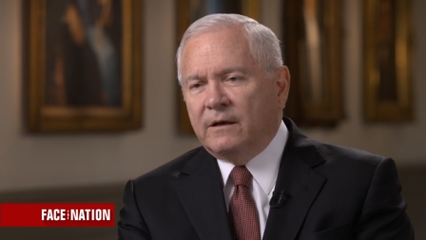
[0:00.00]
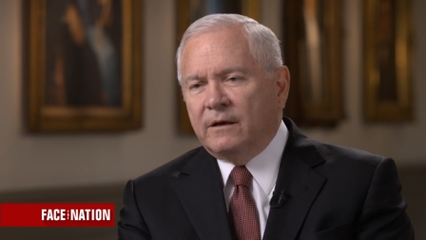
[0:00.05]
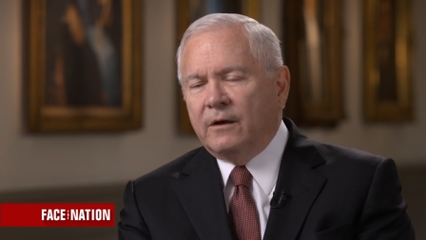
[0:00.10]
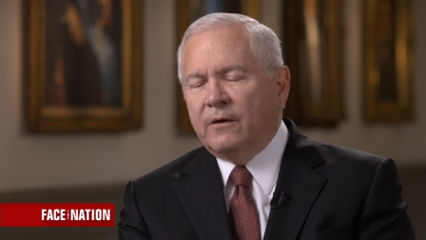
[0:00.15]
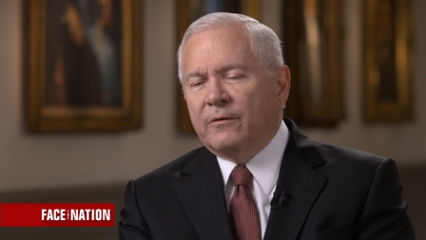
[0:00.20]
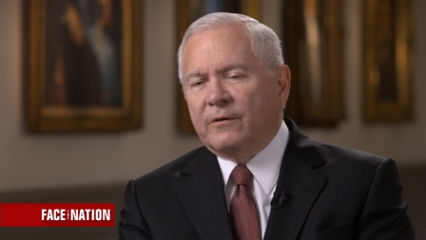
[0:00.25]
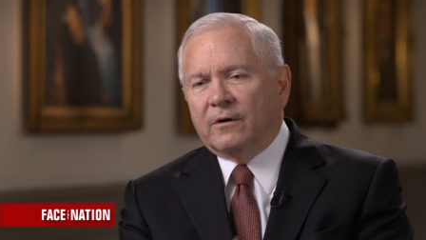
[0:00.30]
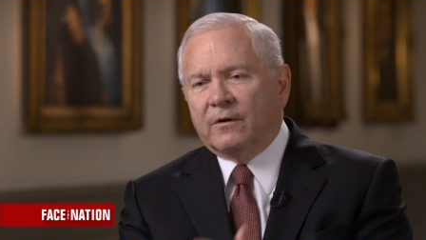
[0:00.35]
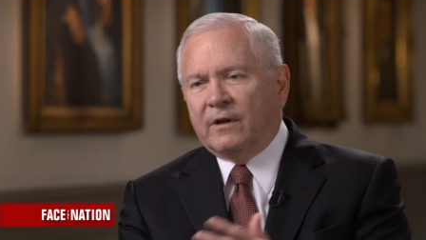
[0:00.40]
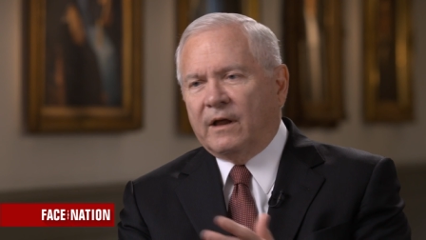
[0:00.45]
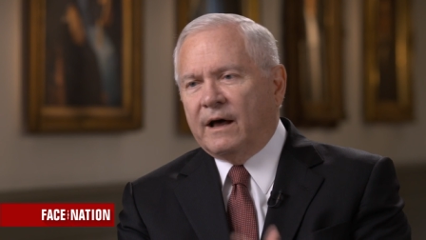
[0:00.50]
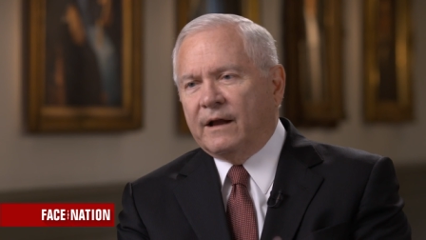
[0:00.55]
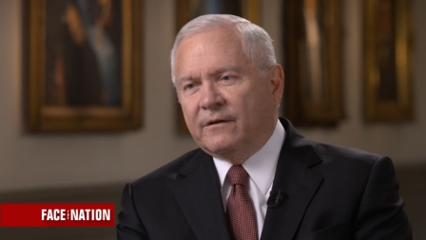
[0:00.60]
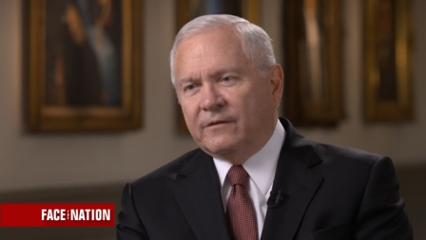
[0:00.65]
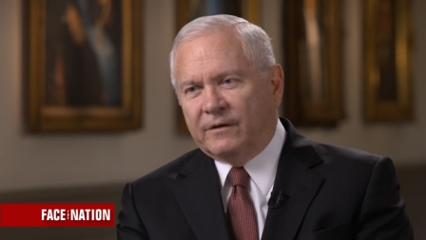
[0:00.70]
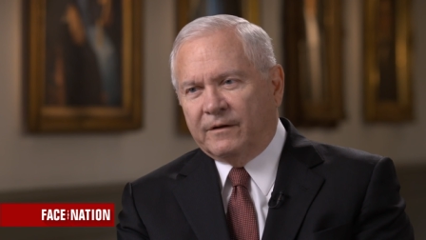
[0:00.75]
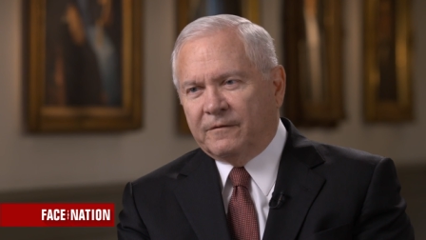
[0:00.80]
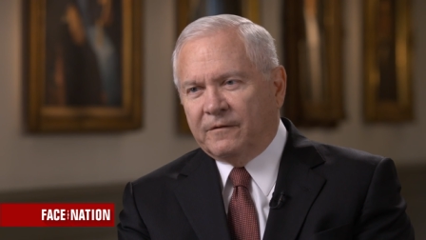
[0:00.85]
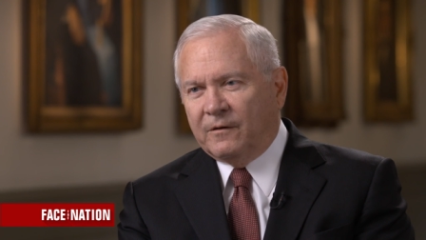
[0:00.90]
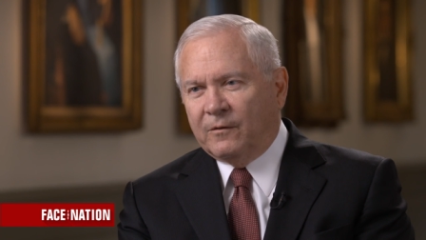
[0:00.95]
You know, there are a lot
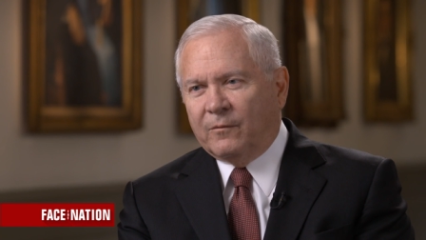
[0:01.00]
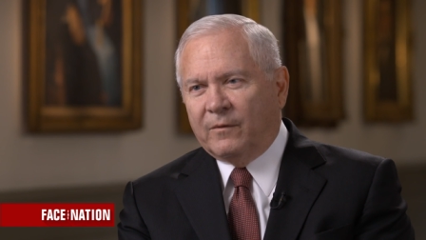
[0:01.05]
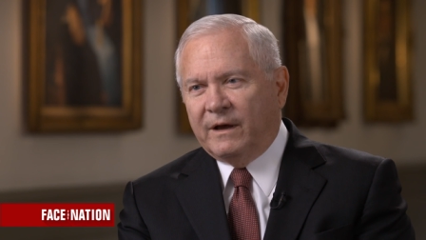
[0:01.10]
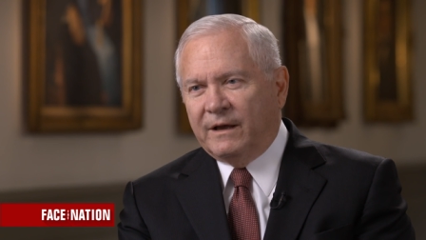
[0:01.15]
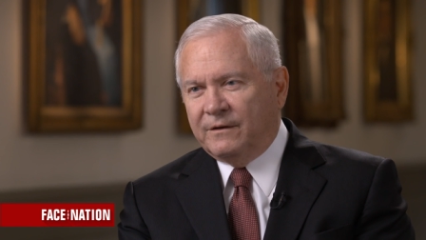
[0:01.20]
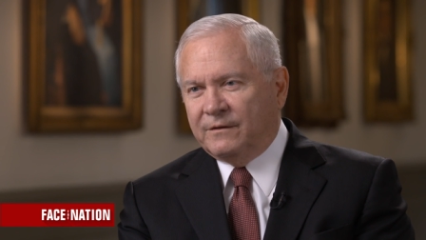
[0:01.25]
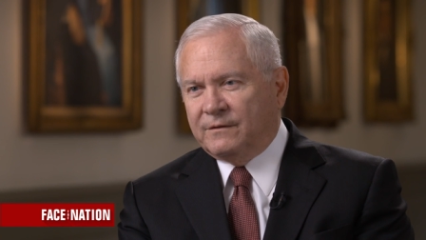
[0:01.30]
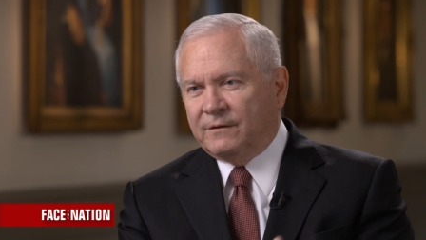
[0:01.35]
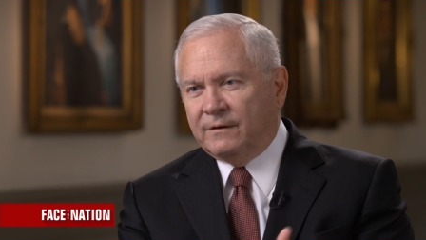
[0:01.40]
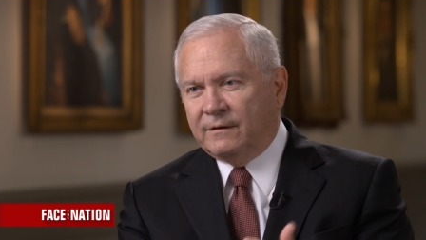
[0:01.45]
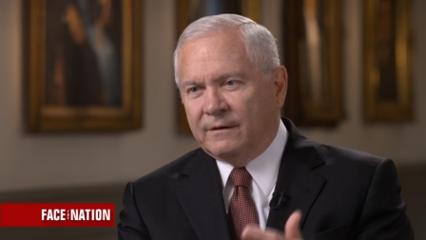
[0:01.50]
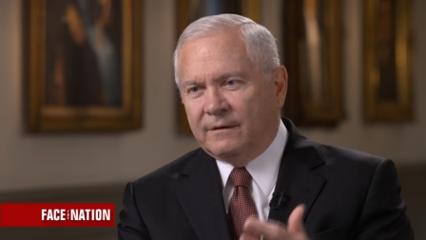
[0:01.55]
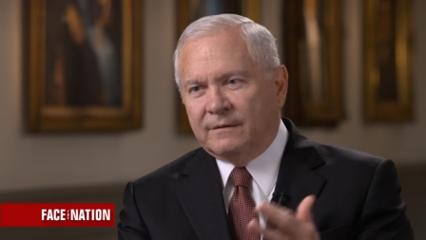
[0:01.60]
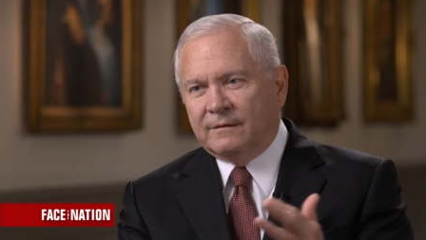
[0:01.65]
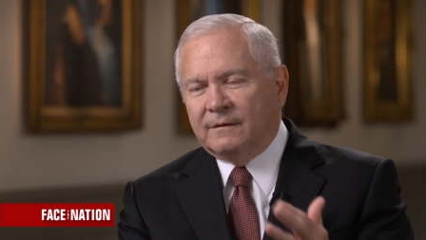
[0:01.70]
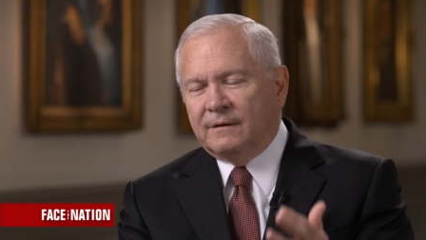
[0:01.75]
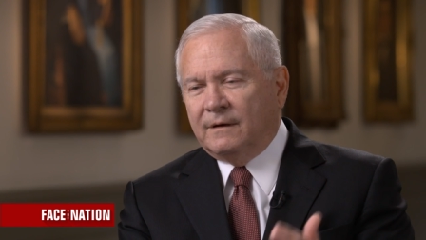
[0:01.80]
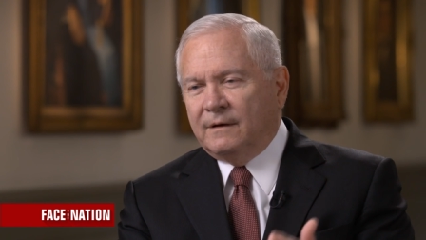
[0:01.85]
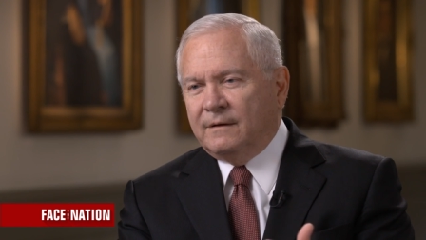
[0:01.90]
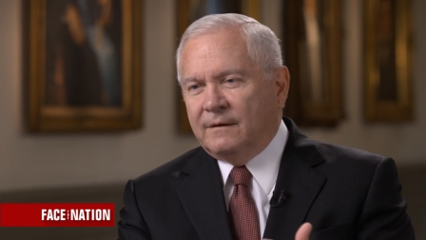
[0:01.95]
of different ways
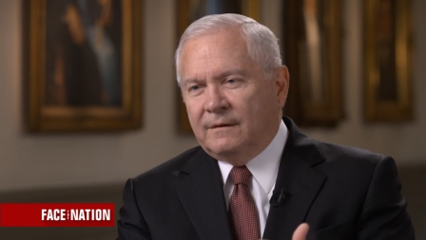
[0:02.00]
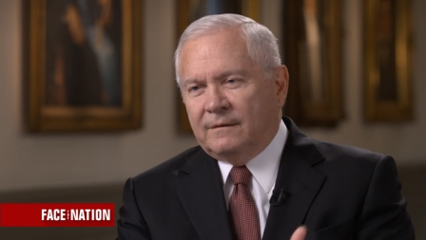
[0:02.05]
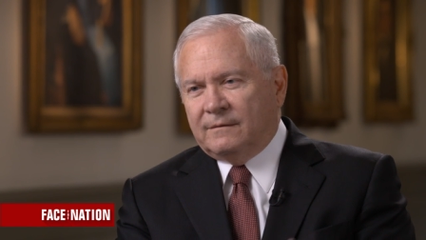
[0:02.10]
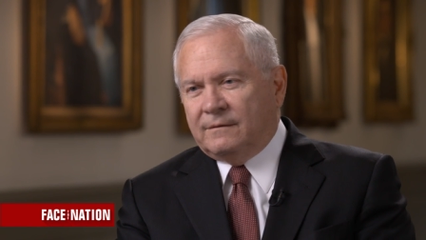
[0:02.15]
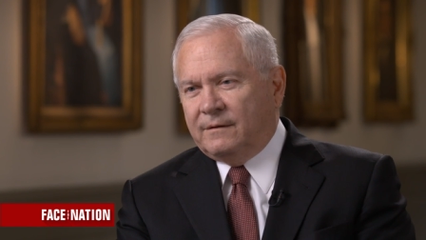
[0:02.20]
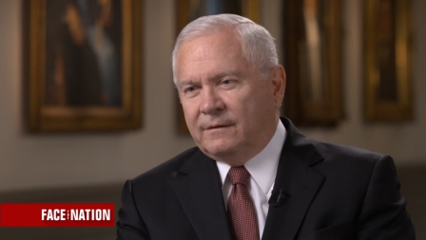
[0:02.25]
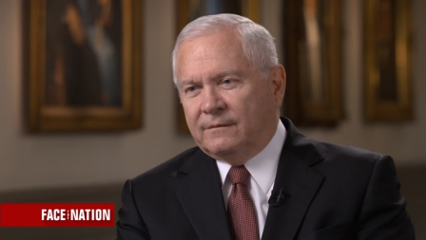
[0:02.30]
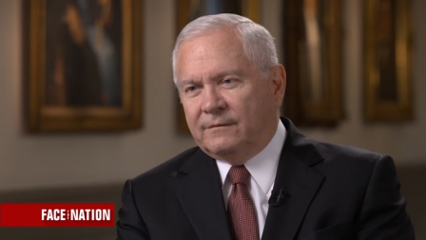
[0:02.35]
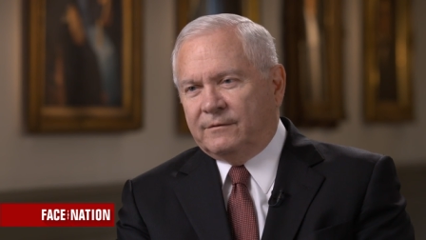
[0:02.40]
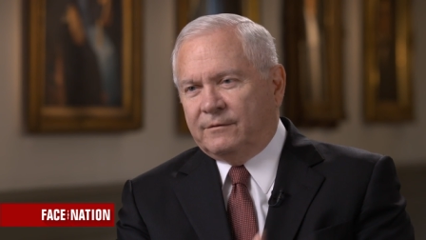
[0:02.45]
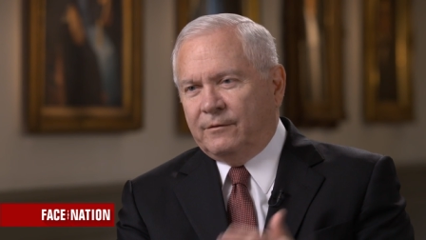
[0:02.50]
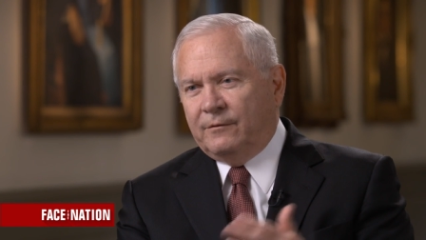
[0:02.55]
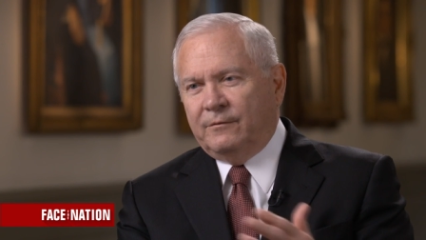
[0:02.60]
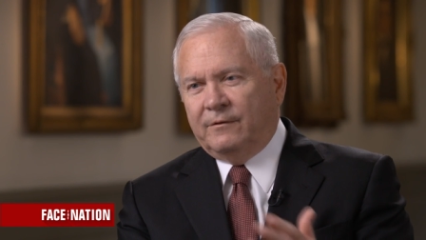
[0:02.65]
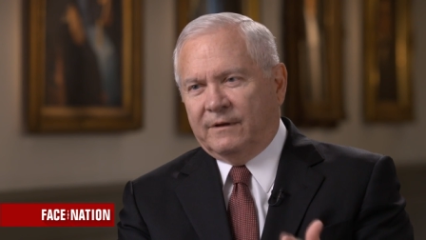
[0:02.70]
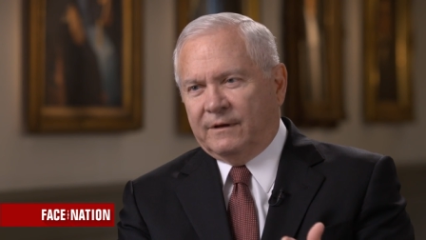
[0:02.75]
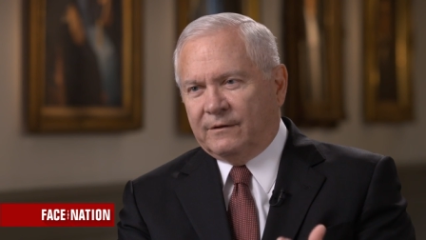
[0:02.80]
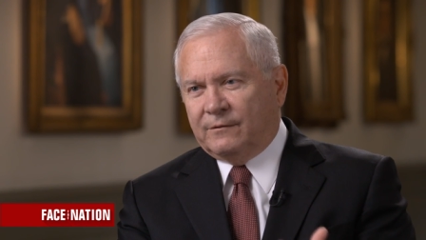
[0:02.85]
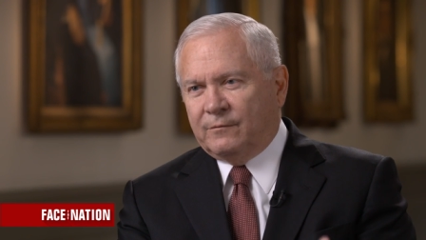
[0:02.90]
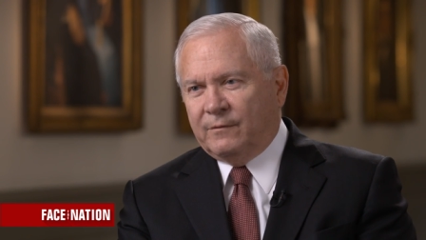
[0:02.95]
to to do
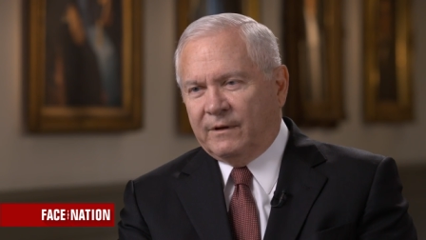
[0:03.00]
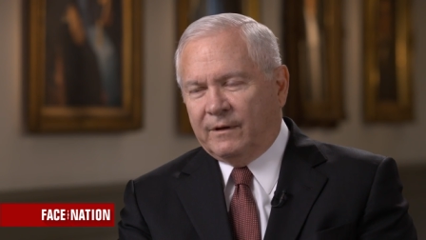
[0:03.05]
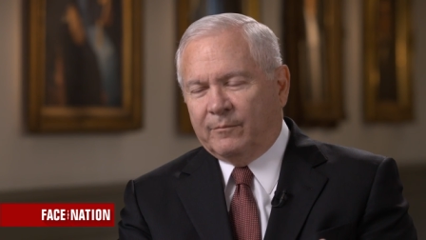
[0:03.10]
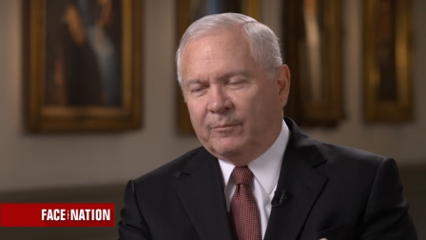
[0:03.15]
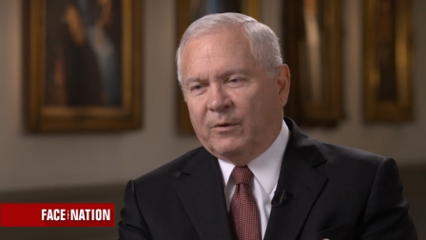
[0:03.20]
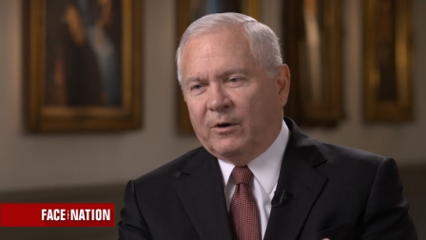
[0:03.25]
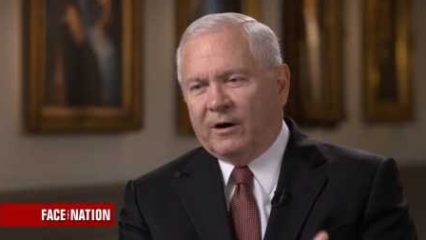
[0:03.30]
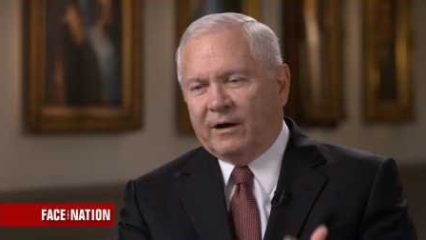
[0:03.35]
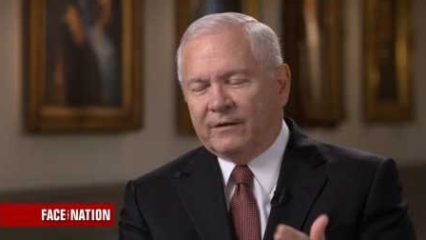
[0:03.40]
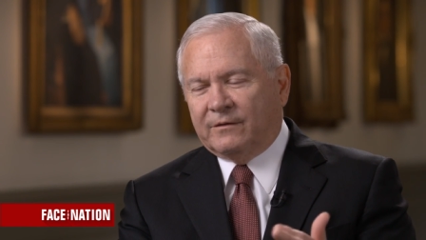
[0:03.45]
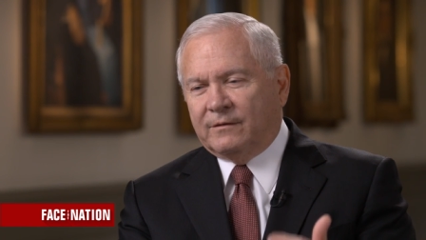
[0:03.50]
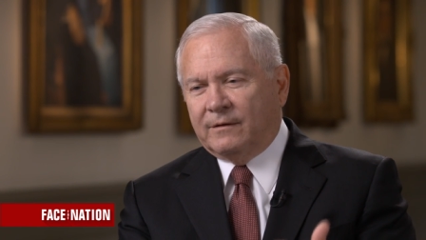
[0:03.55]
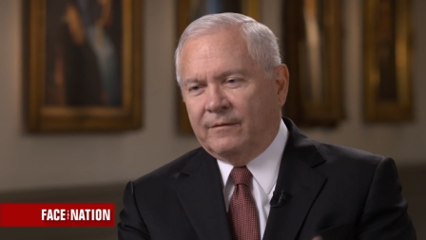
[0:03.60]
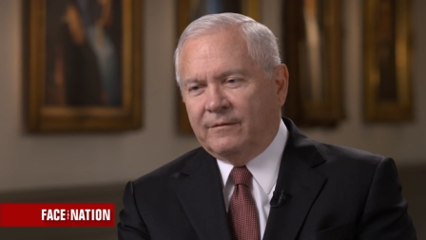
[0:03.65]
this with a boss.